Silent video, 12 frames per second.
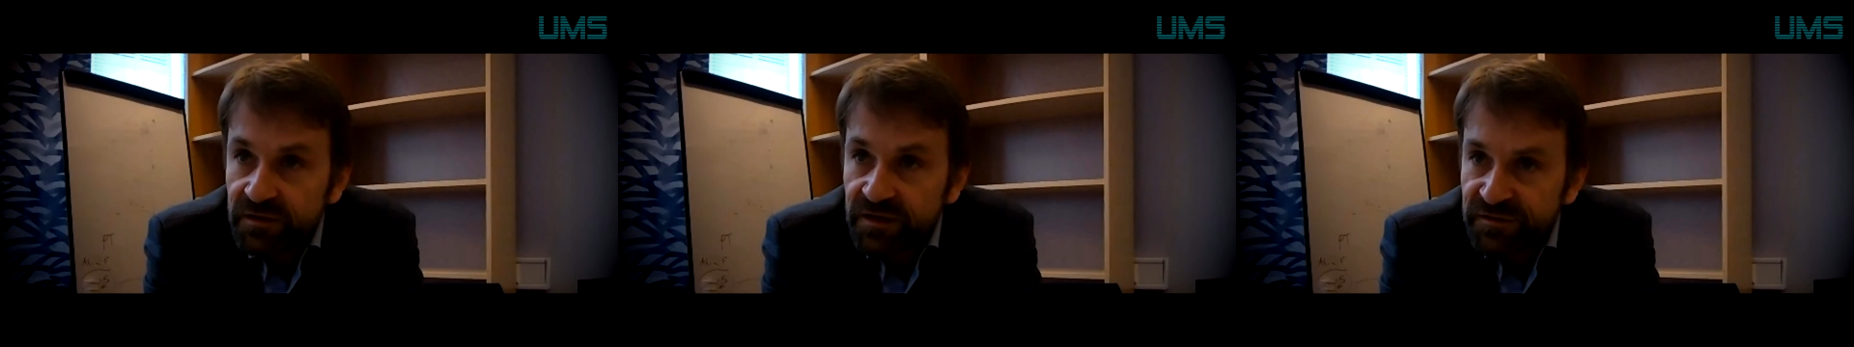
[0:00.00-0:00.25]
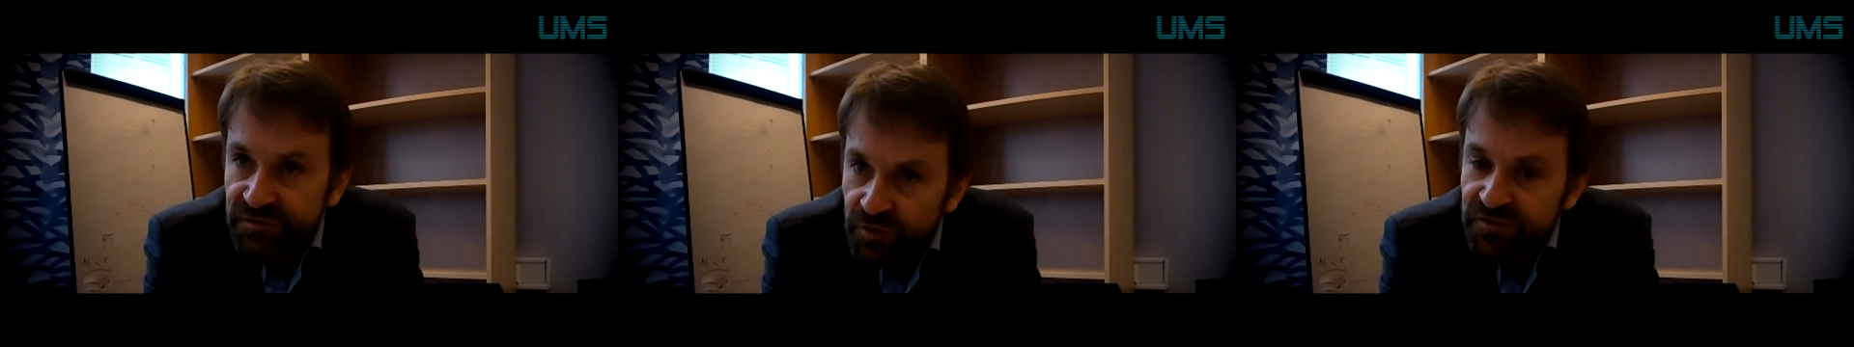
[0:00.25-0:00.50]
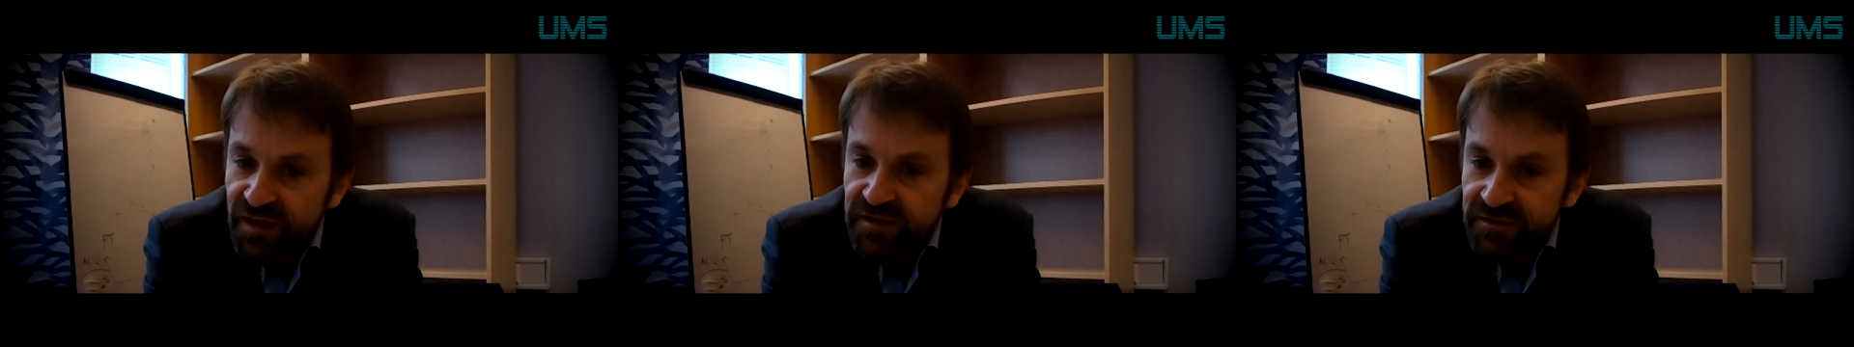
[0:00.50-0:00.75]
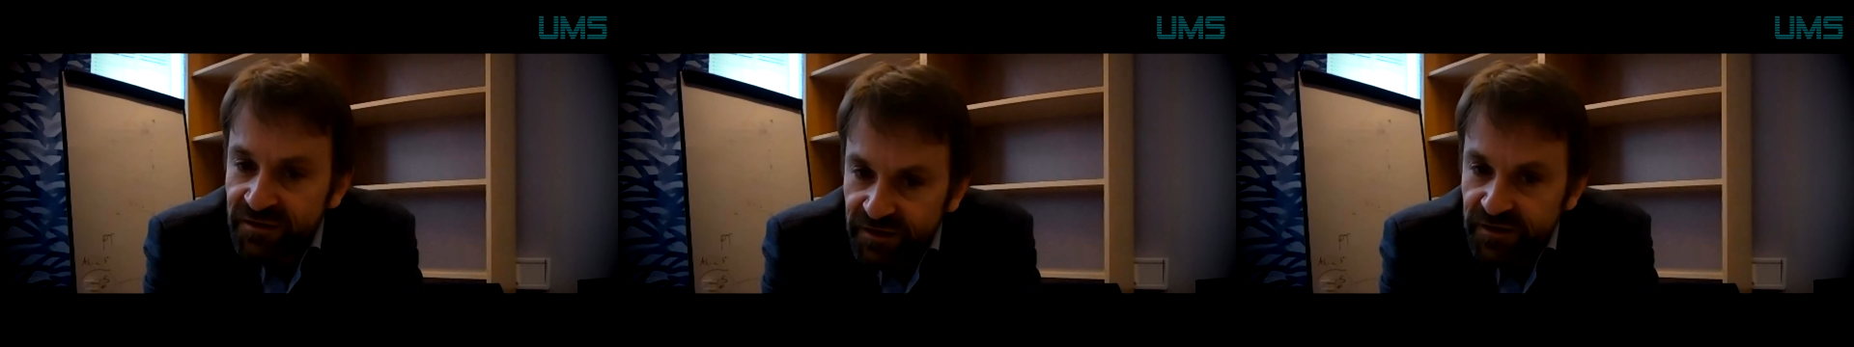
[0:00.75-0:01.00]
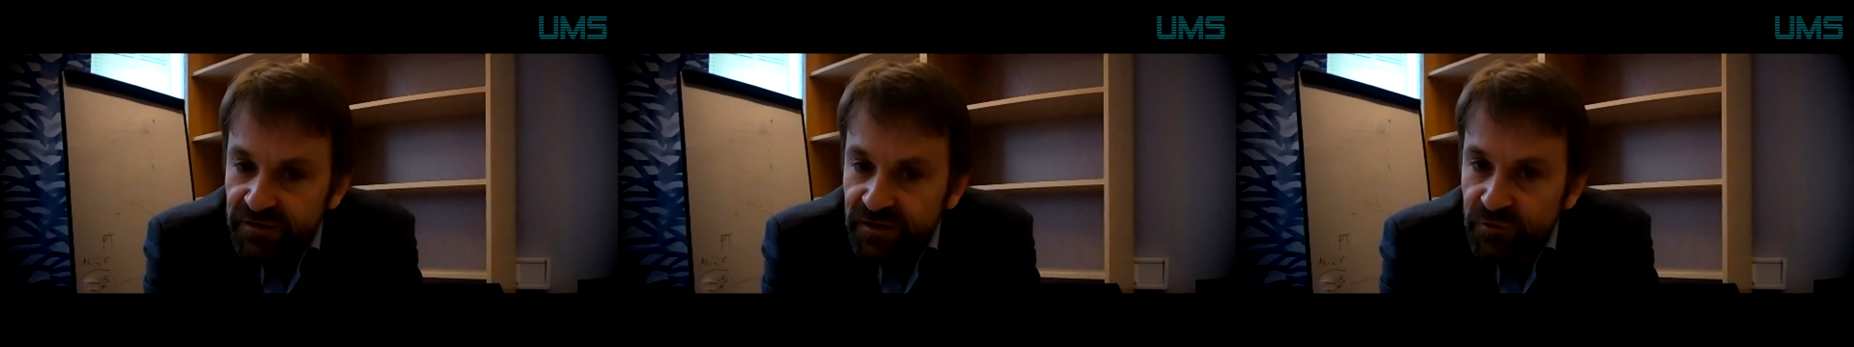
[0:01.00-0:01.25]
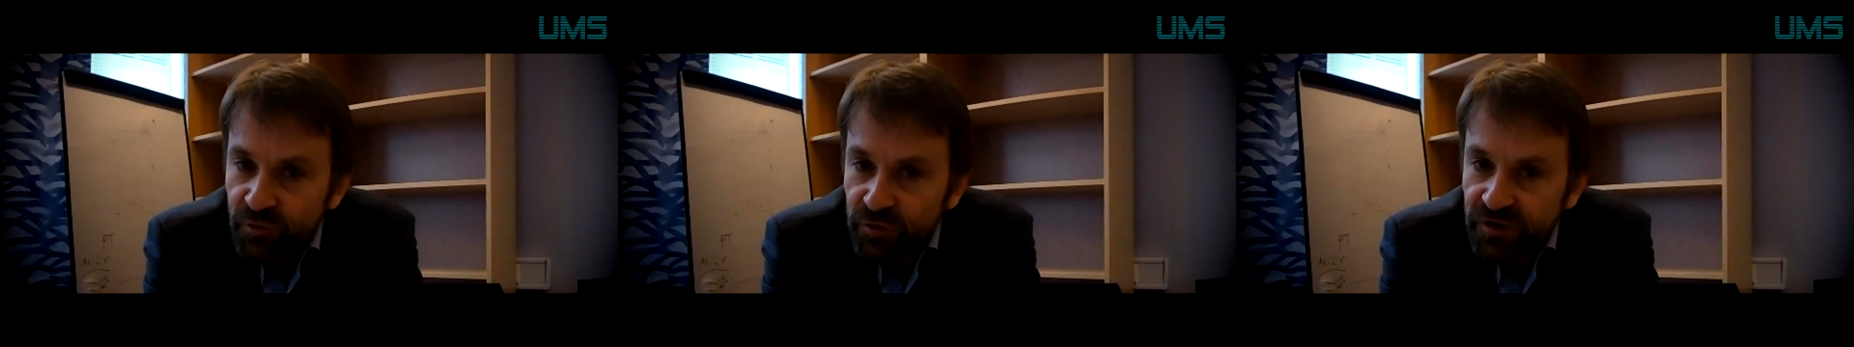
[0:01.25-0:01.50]
it's not that clear
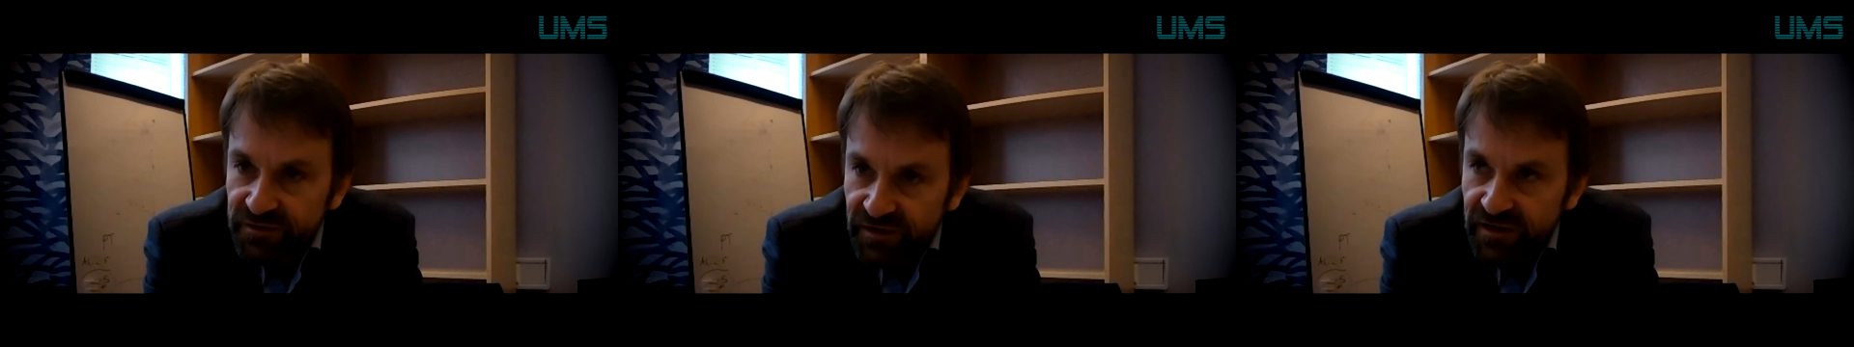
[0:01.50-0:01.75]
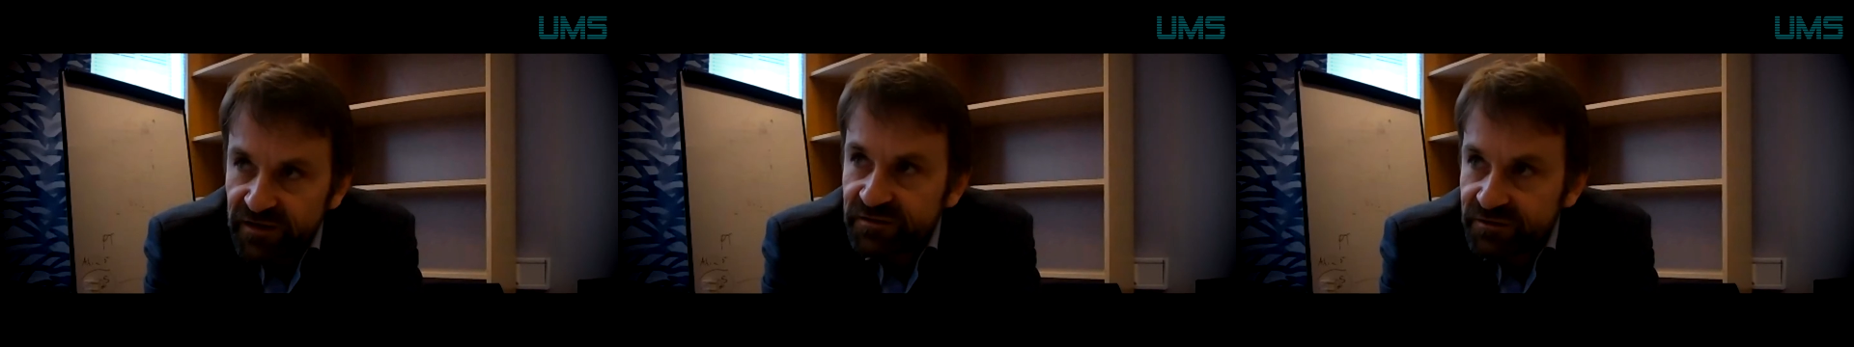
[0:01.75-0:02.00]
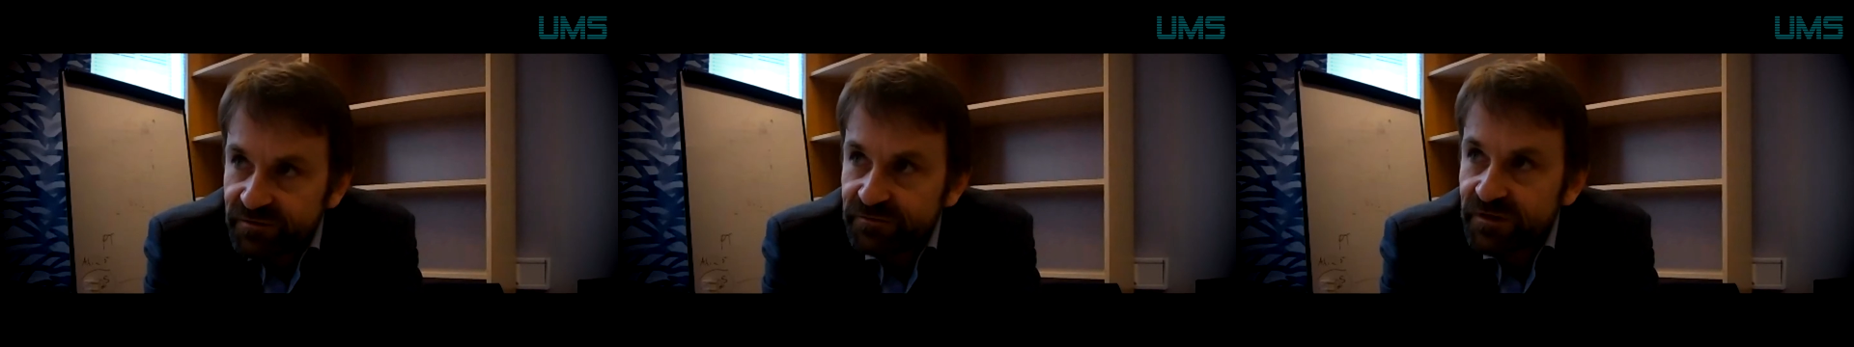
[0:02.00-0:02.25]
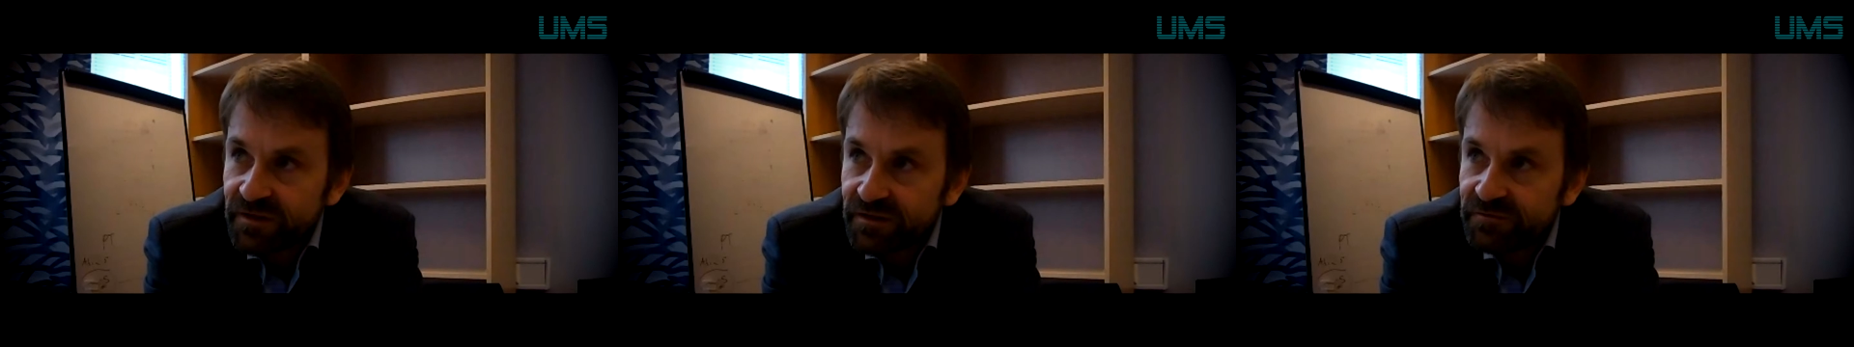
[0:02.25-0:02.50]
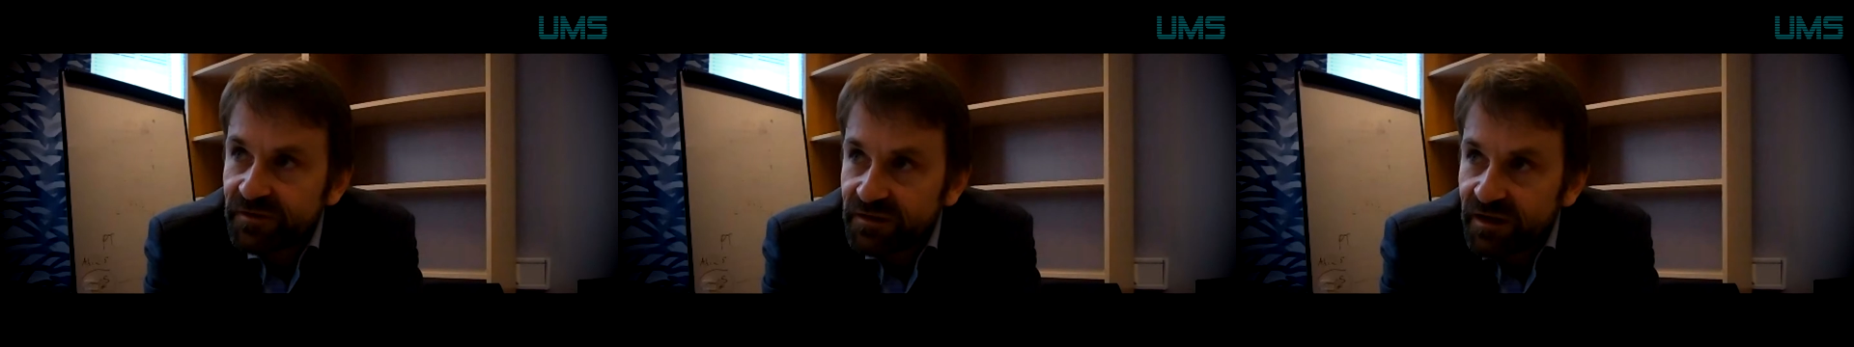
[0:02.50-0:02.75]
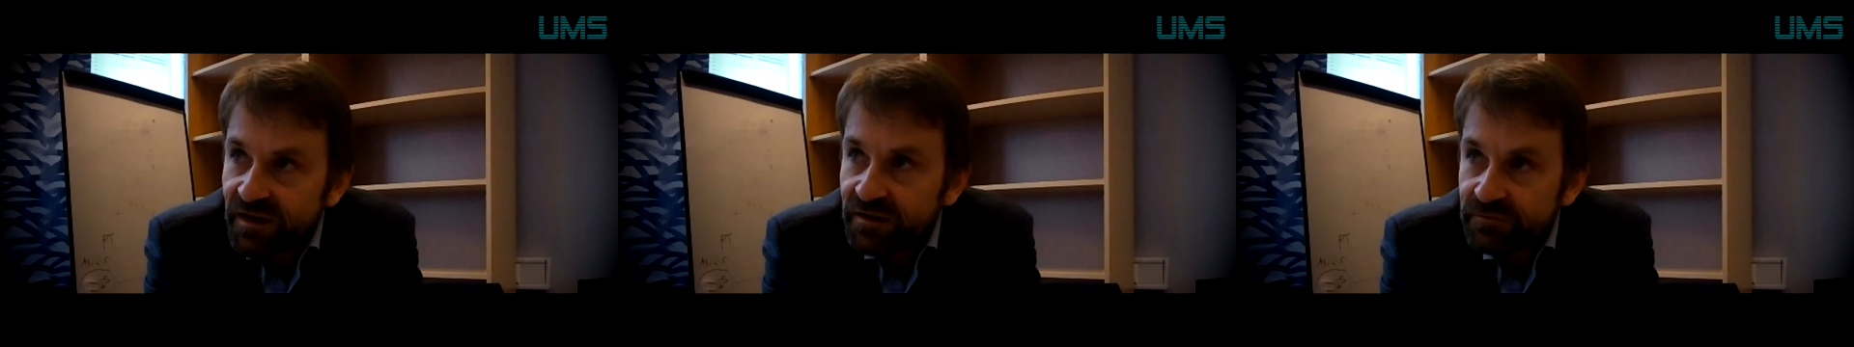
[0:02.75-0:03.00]
that oil and gas will
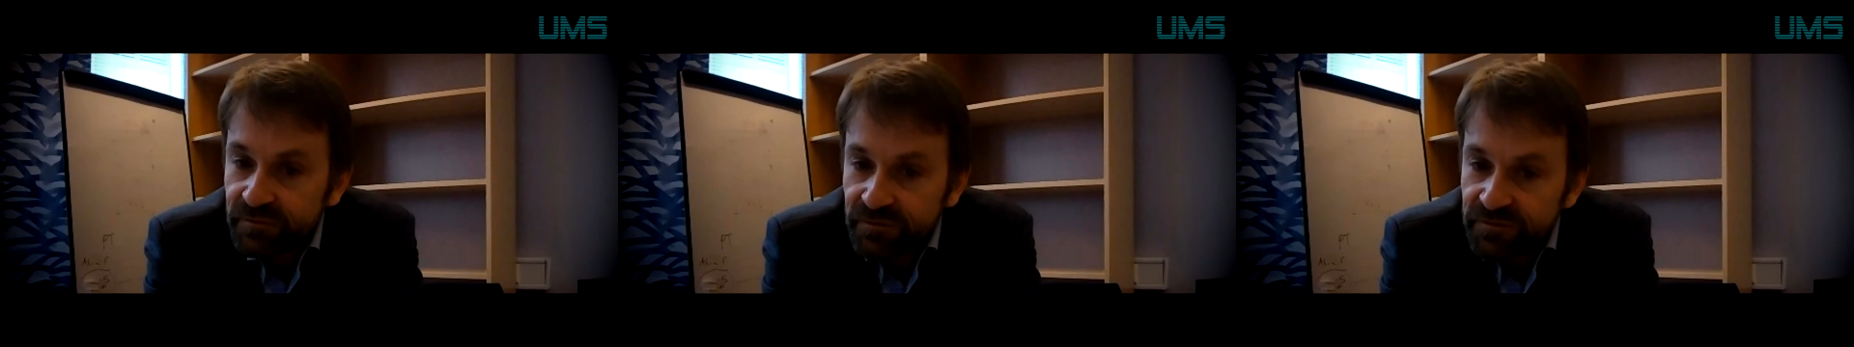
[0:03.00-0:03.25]
have